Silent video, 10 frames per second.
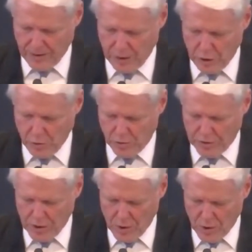will
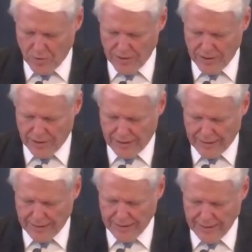know that I
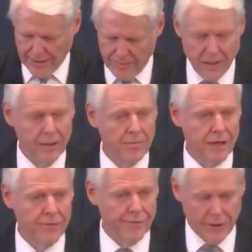am in my
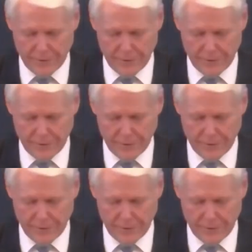Father,